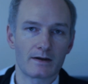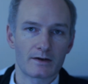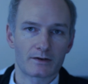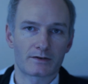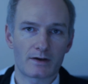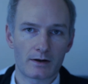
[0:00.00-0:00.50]

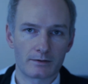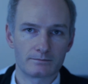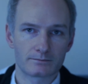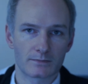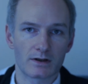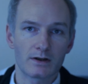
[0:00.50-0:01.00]
So
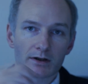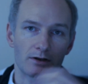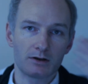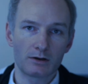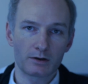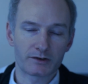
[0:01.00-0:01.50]
you
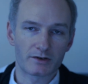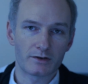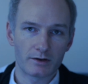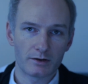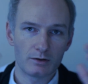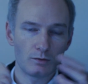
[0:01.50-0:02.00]
know what to
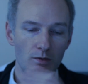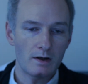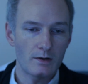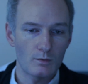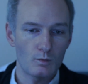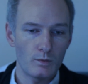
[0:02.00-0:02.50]
do
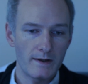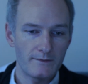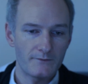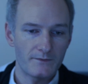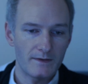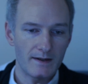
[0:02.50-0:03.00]

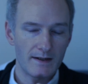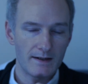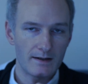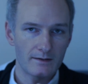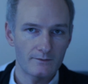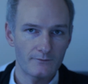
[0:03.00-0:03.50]
with the
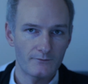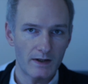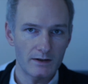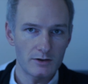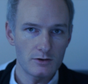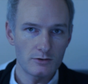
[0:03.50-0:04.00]

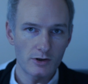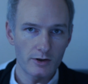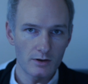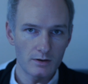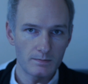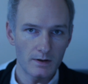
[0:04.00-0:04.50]
thank
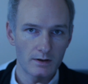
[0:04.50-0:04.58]
YouTube.